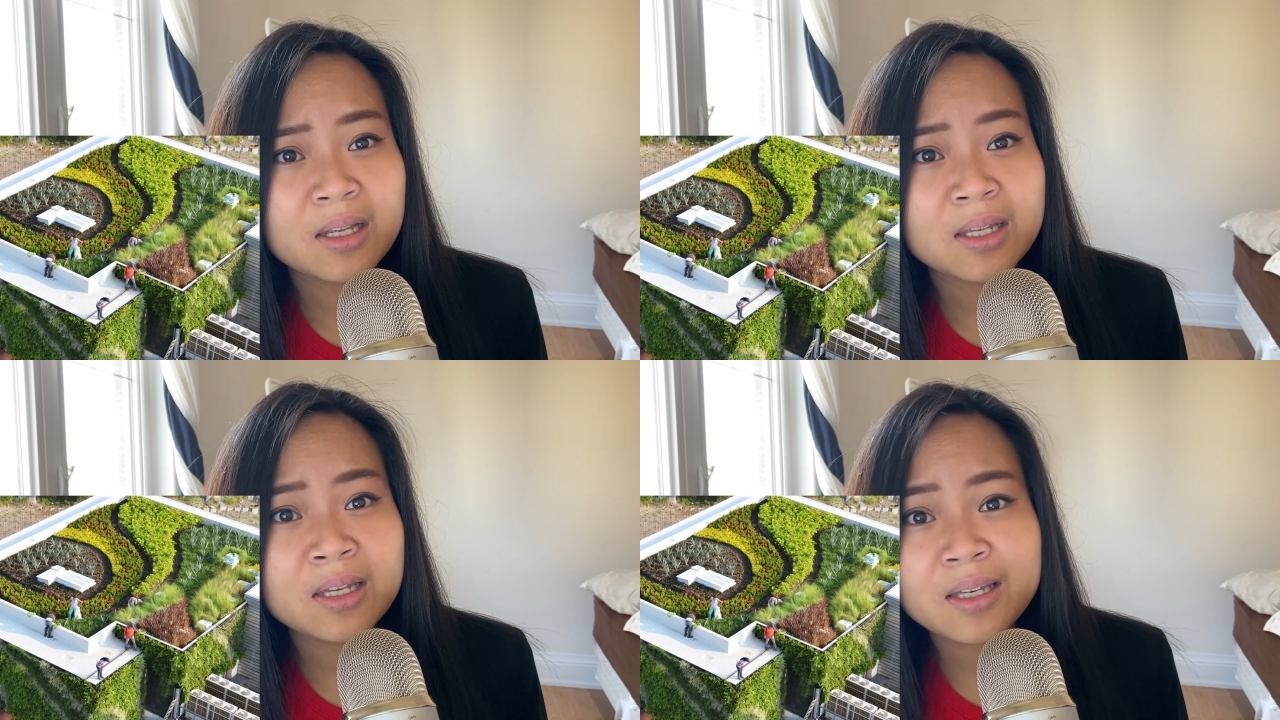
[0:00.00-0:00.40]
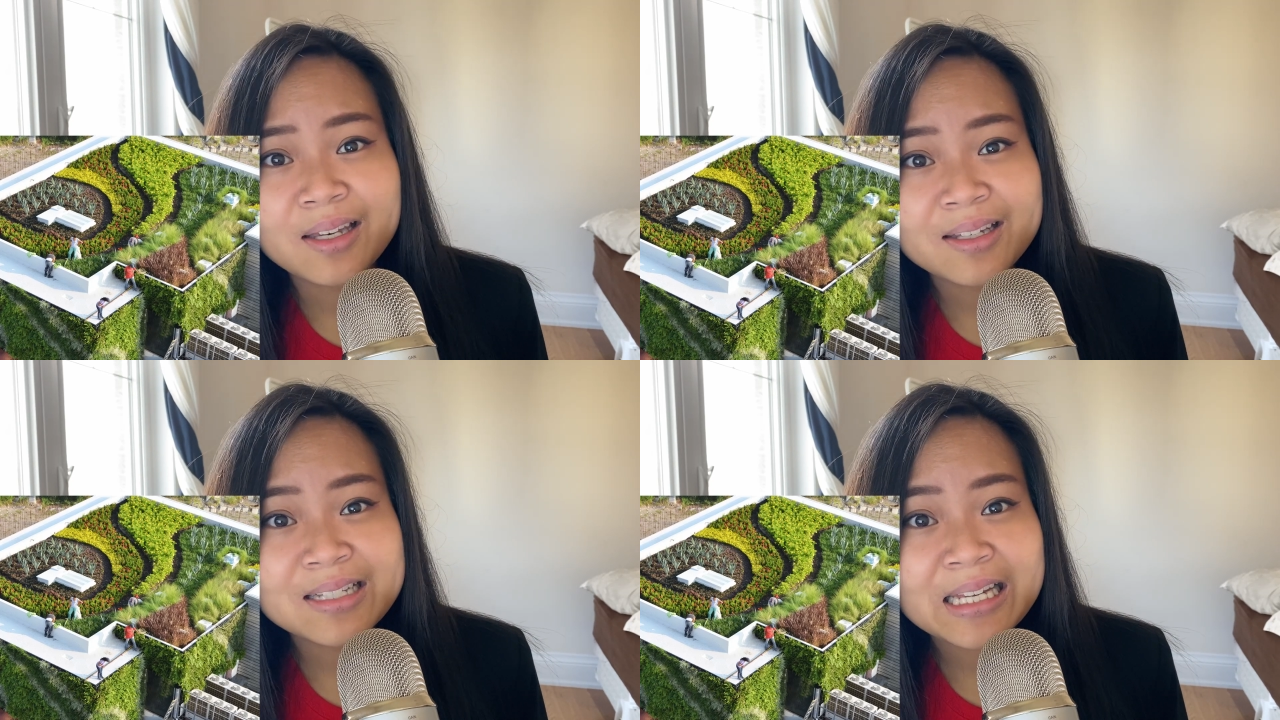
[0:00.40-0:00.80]
heat
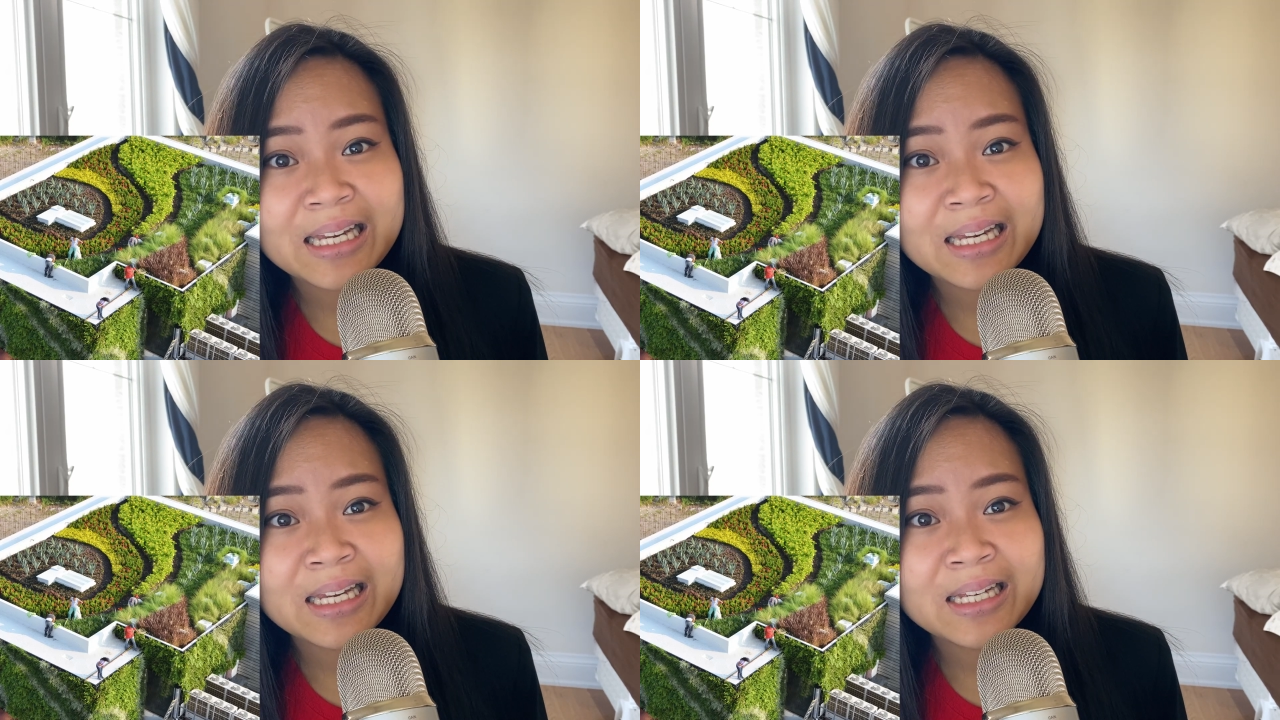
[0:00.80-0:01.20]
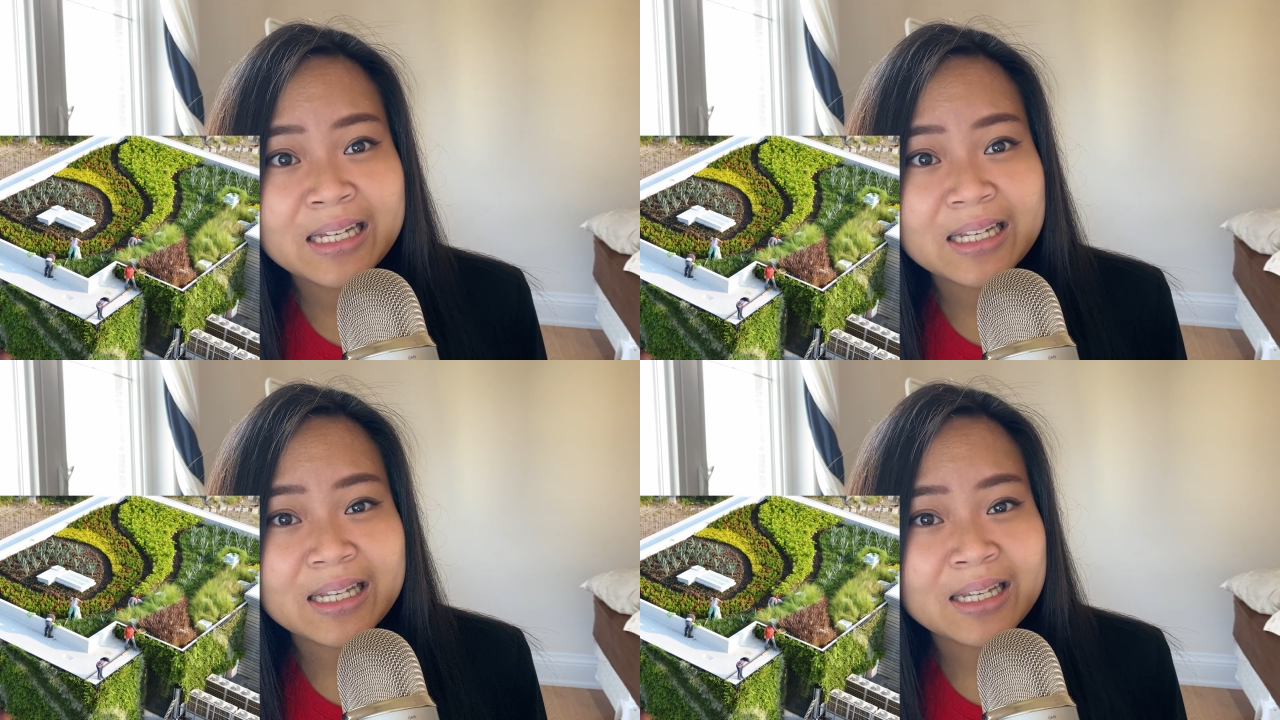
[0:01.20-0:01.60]

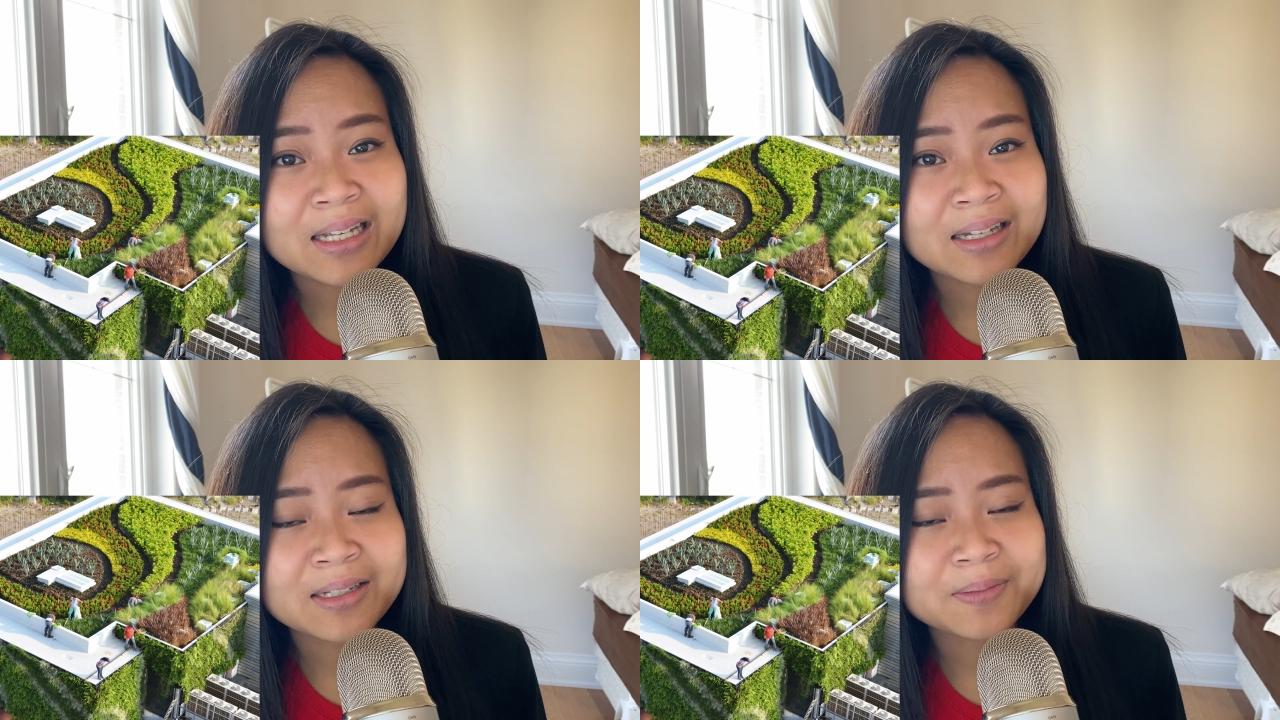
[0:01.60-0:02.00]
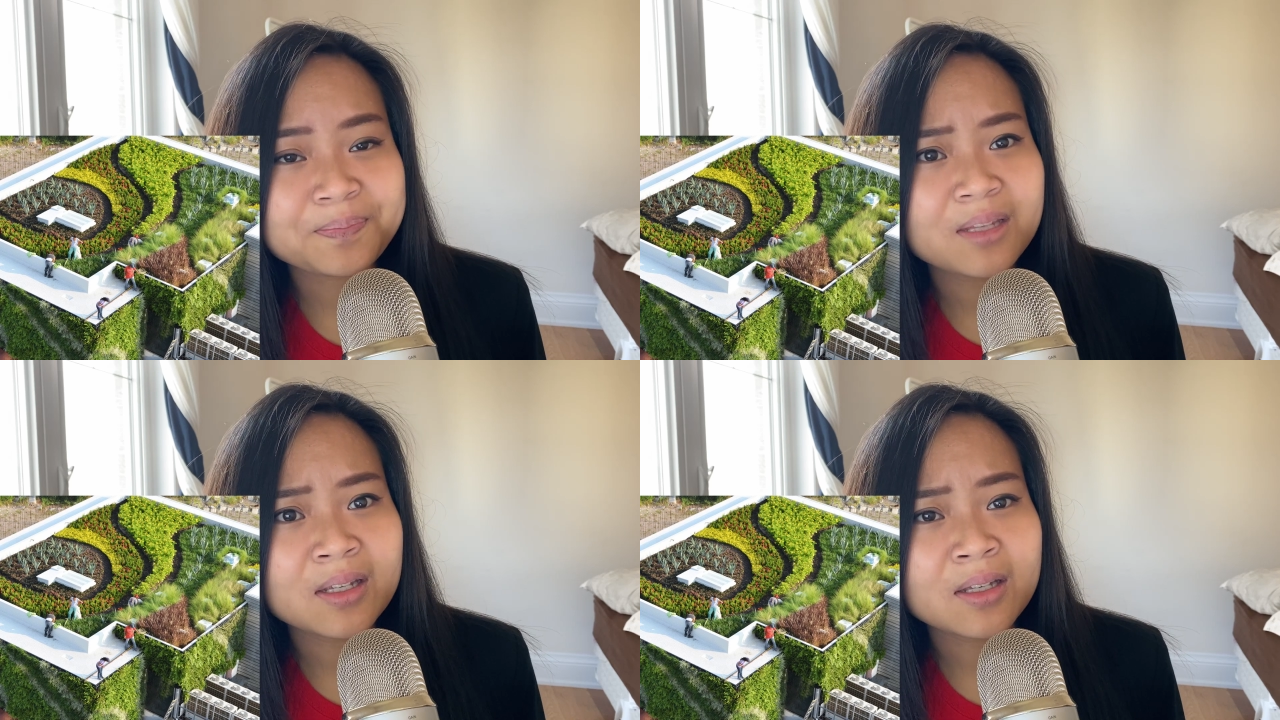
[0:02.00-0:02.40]
intake, and
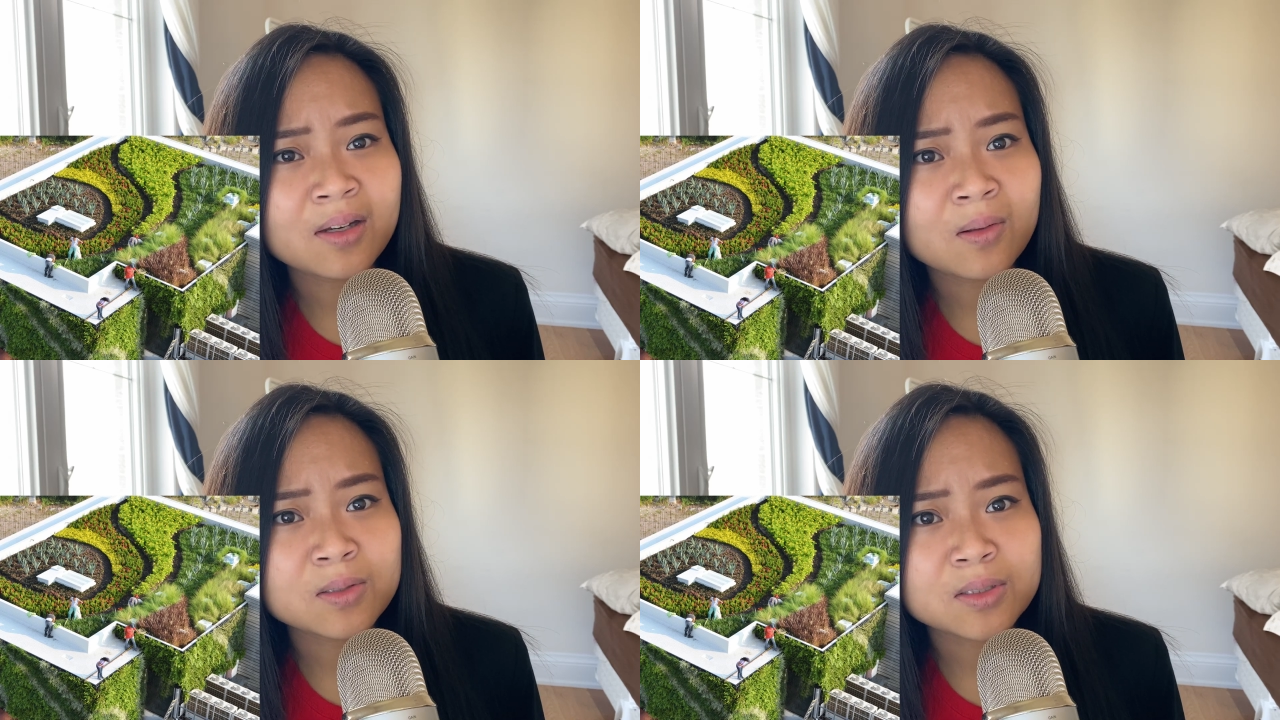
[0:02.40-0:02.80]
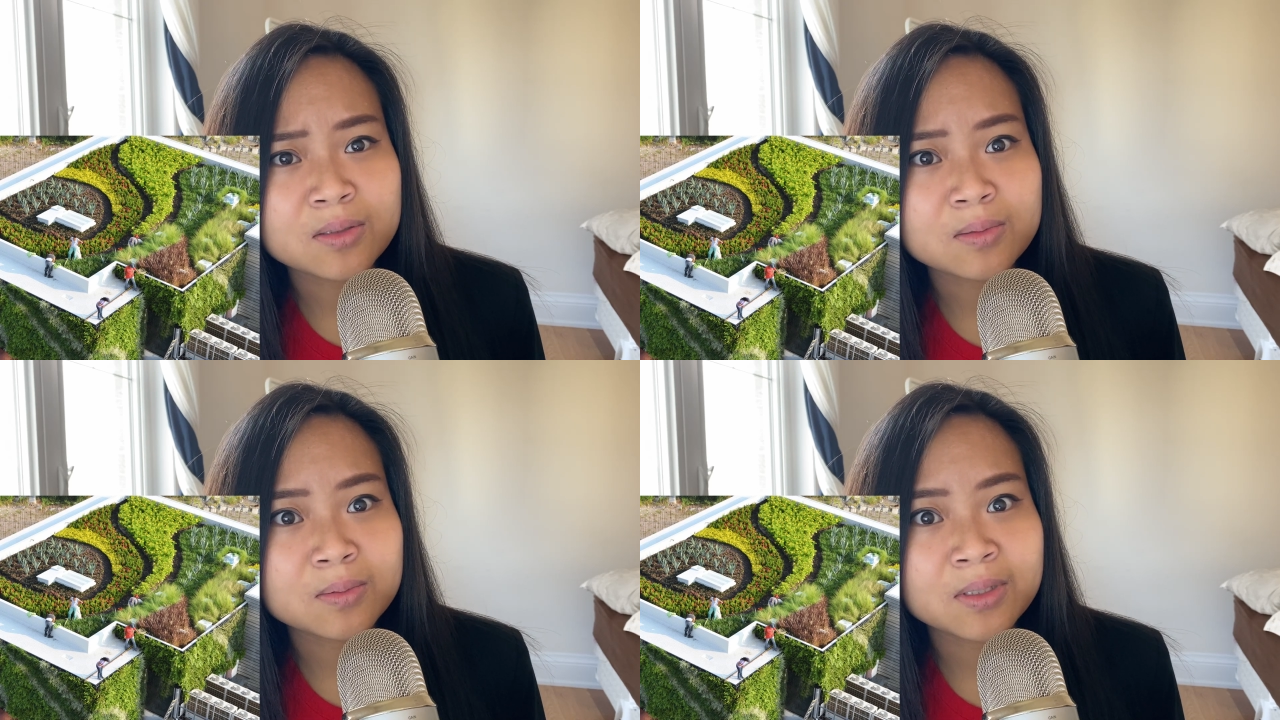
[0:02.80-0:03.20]
it also,